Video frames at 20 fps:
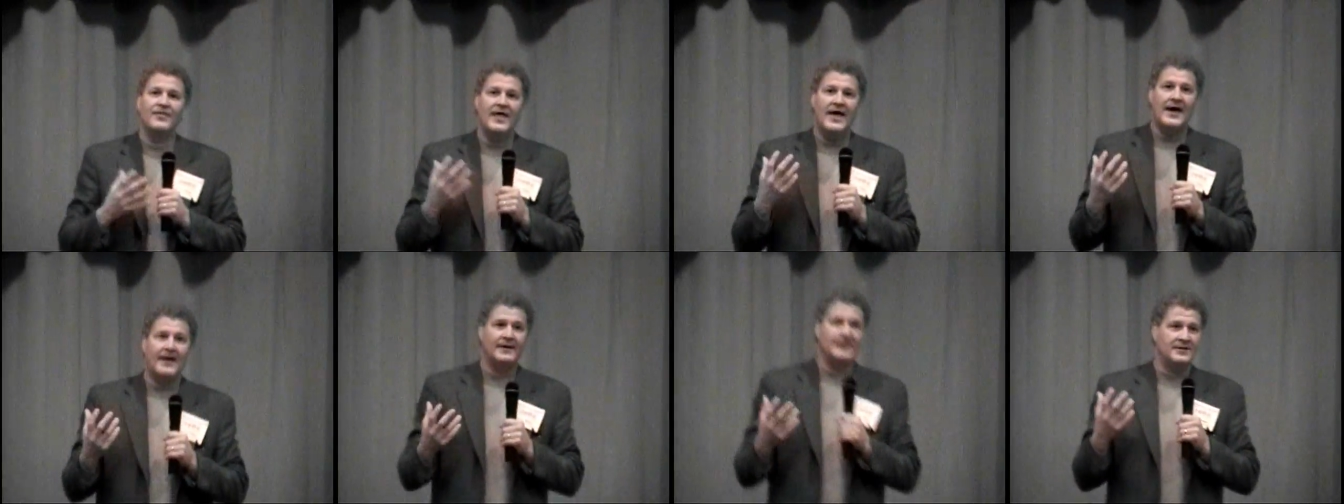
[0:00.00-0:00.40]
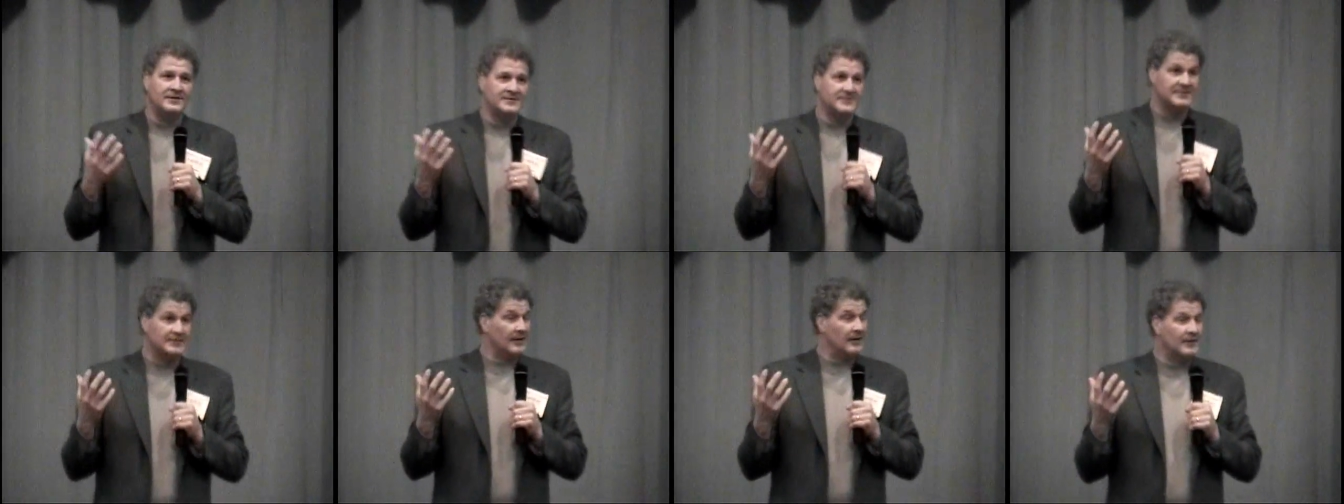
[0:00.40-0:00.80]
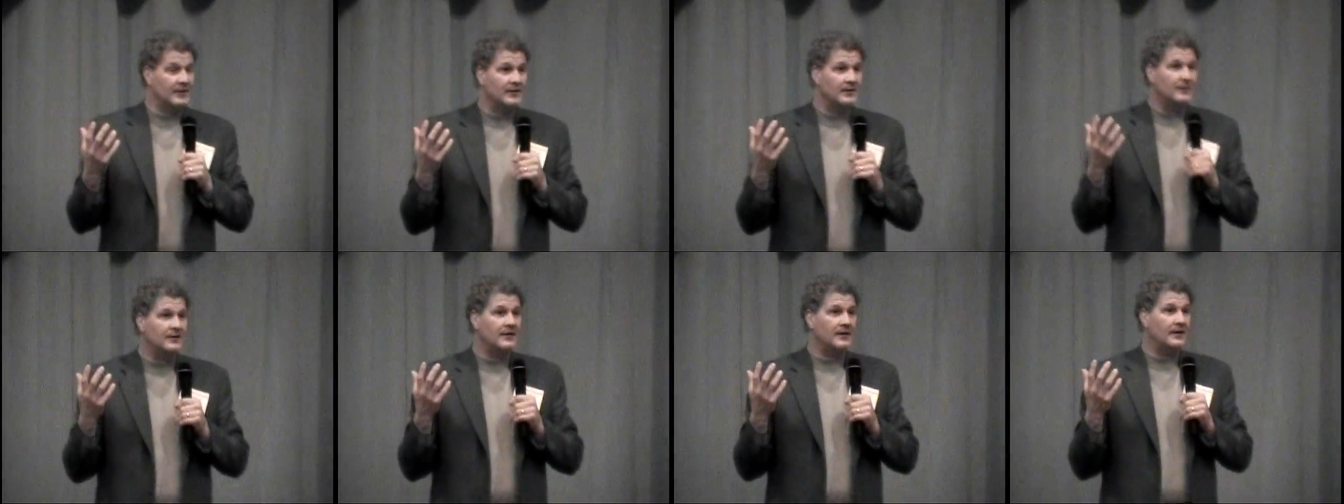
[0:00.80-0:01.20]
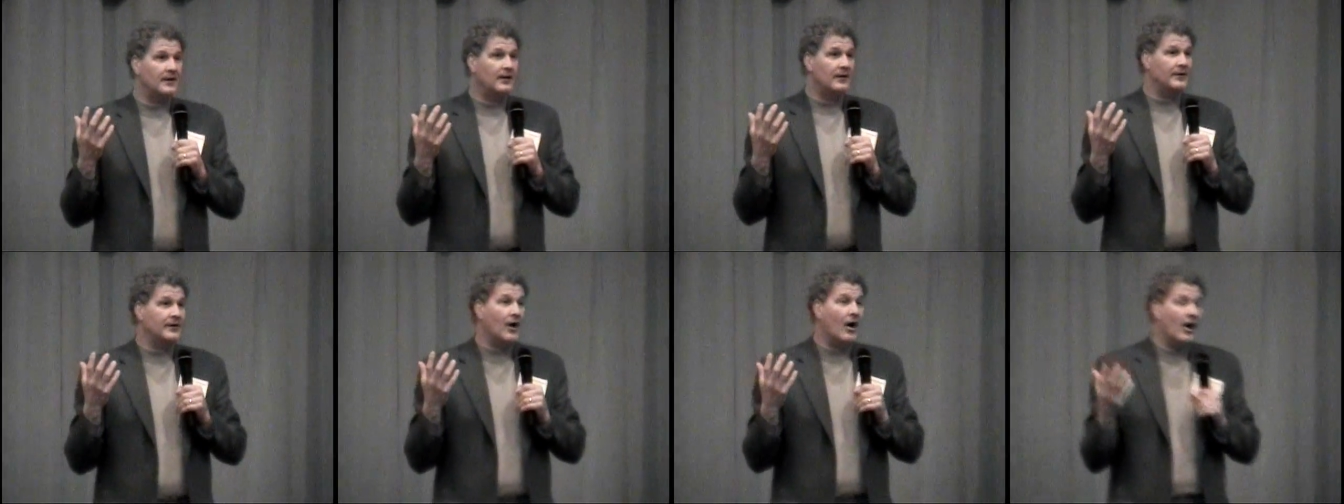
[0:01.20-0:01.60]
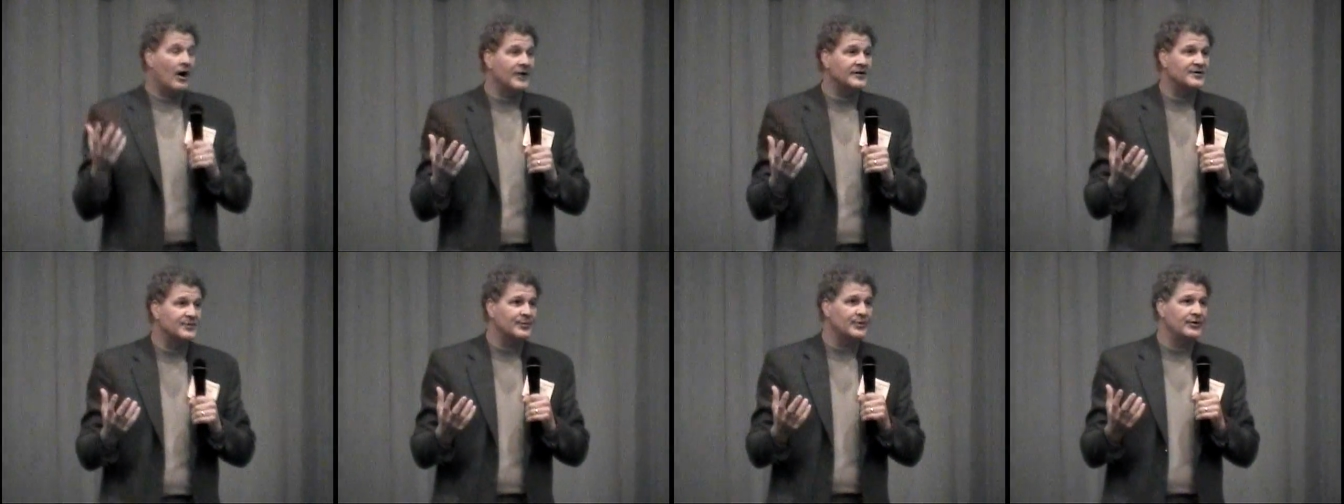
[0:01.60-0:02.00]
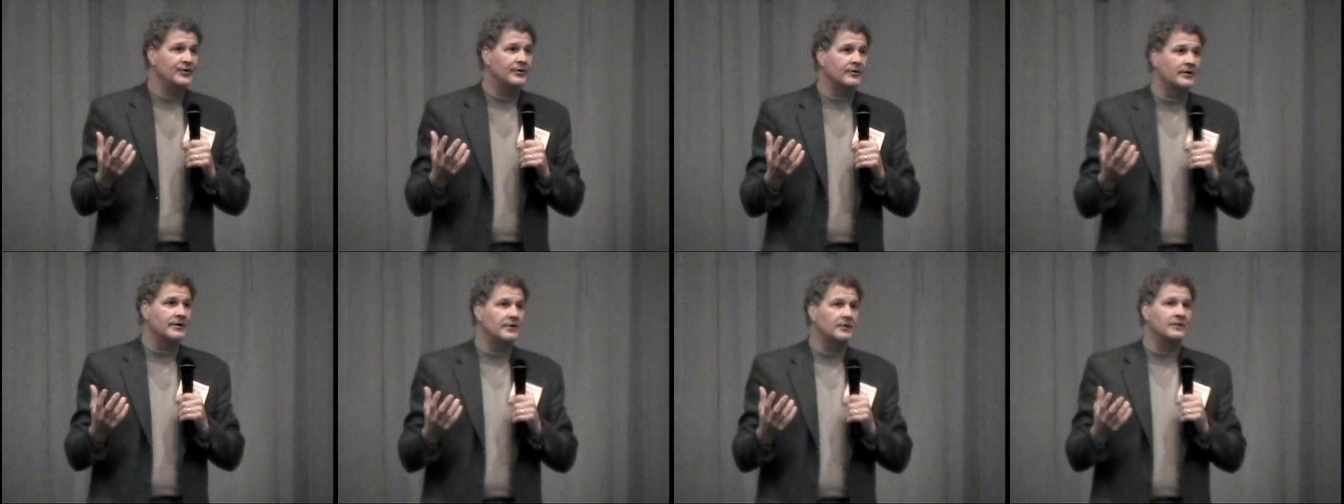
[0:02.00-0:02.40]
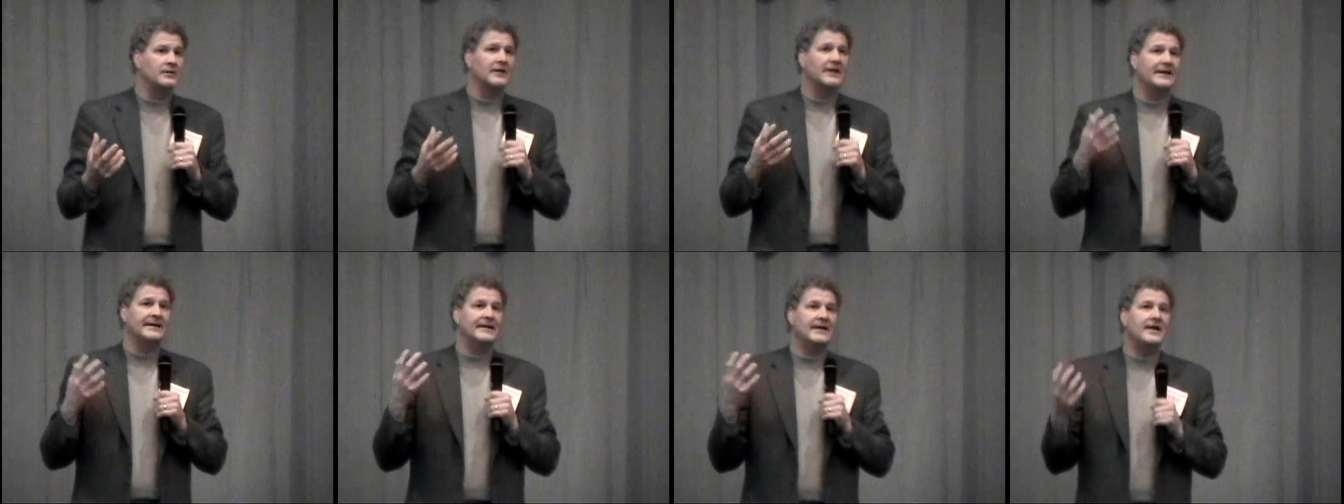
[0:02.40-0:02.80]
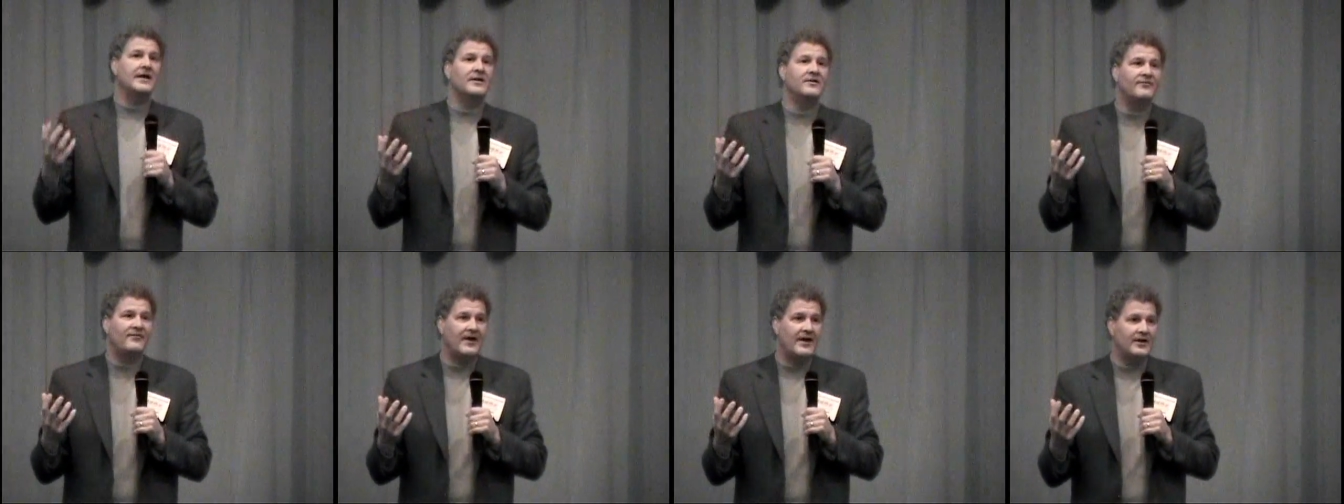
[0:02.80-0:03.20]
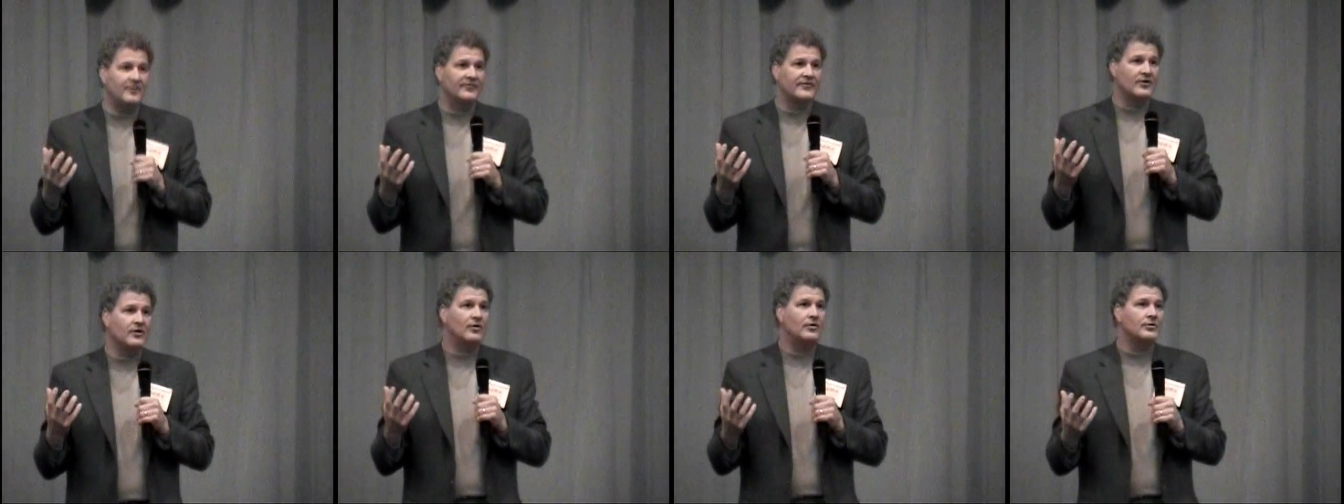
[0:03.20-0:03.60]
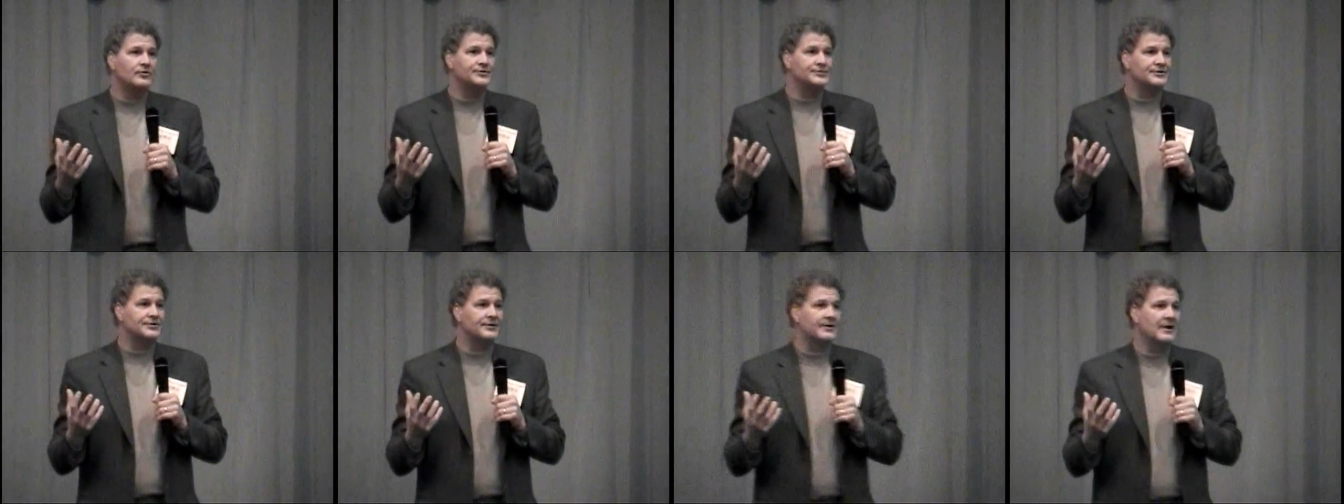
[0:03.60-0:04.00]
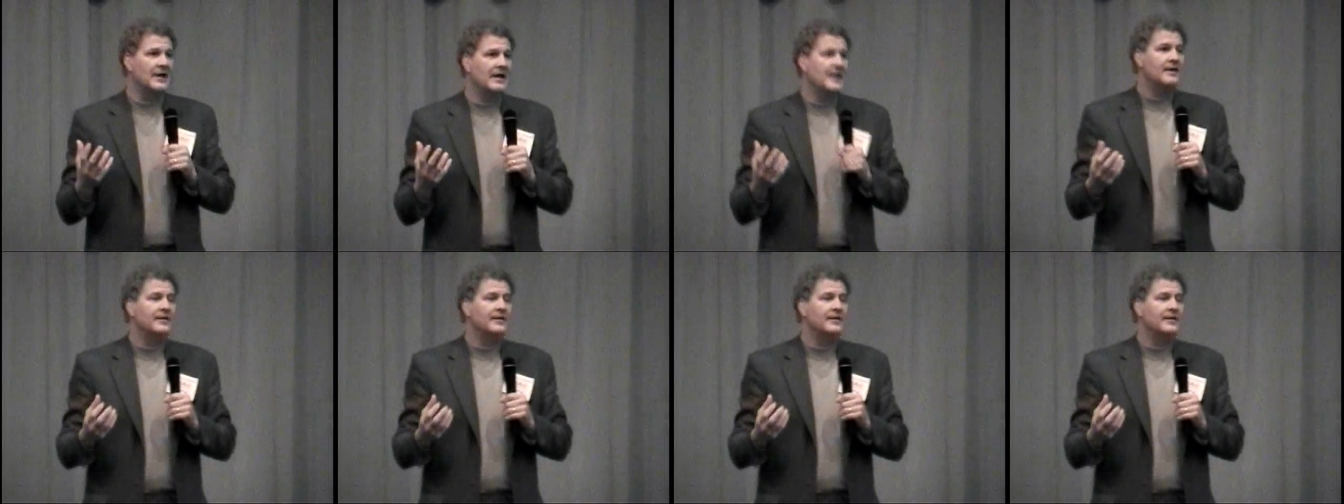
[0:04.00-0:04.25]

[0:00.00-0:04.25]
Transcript: That is an entrepreneurial and innovative culture